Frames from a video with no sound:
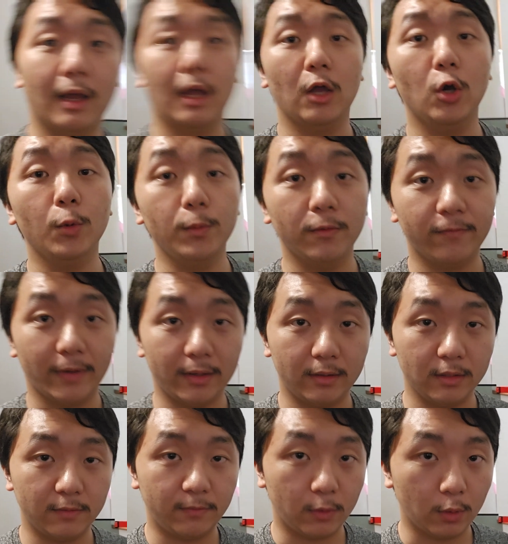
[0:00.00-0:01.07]
I hope you find
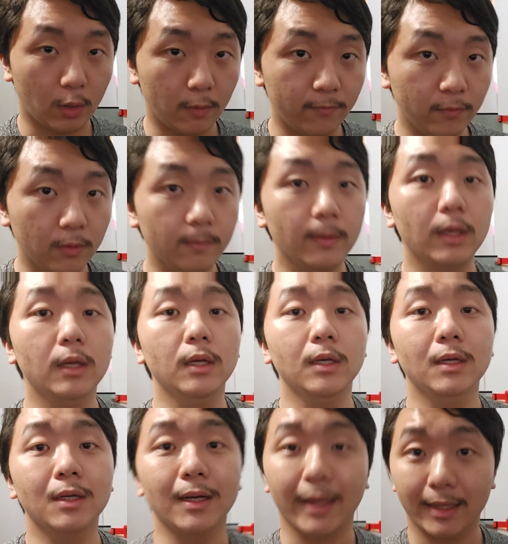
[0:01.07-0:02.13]
this video helpful.
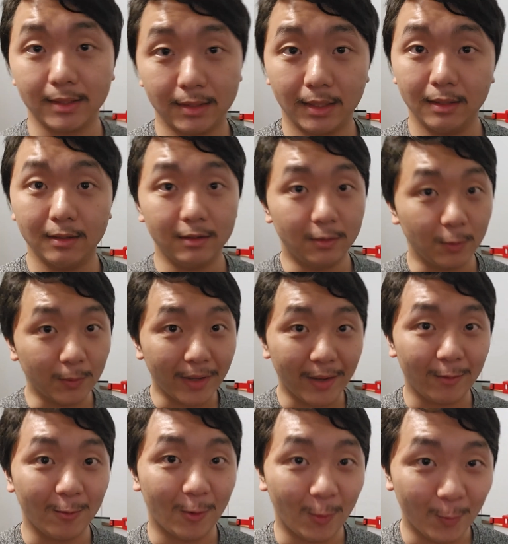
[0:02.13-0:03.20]
Like I said, do it at
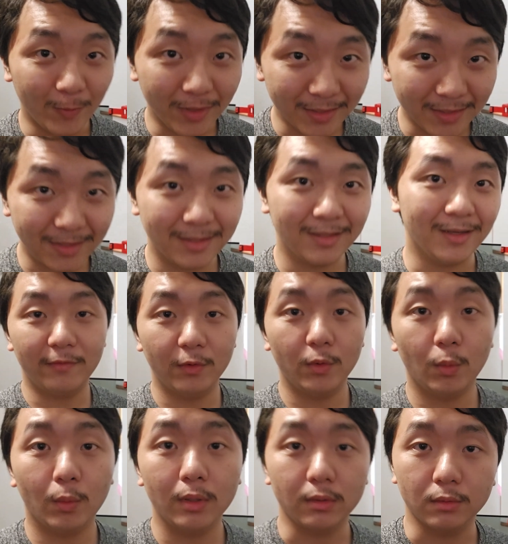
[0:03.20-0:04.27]
your own risk. If you
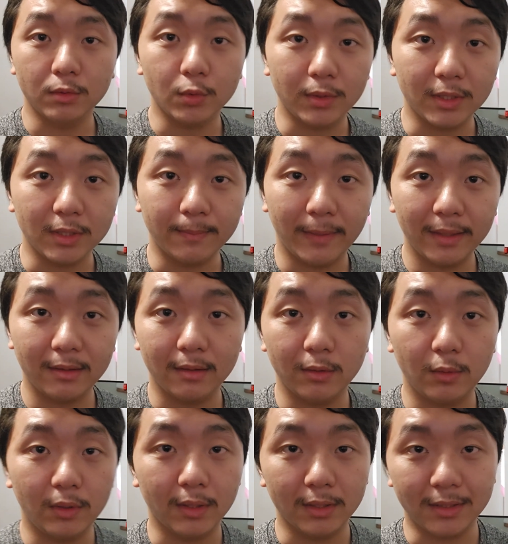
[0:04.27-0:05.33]
don't want to do this method, you can